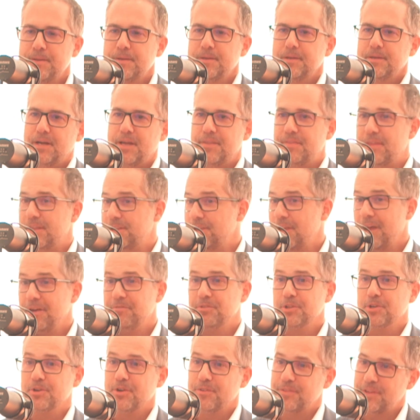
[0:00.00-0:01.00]
And then you have a
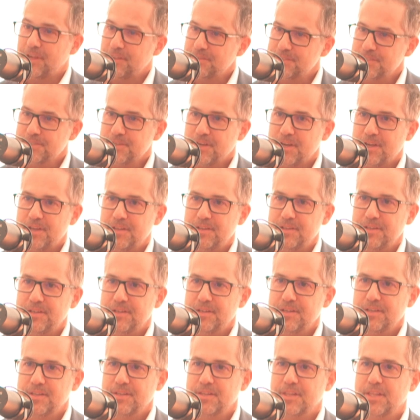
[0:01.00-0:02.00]
look on the other side,
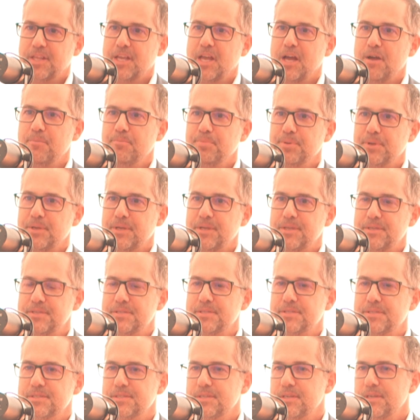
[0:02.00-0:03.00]
the
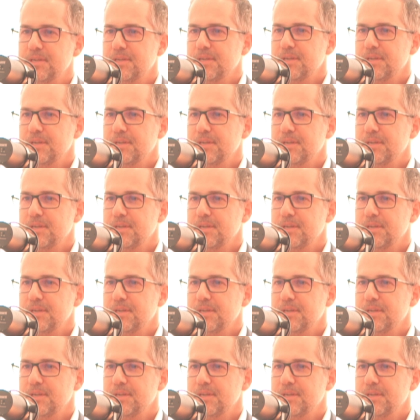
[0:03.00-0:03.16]
companies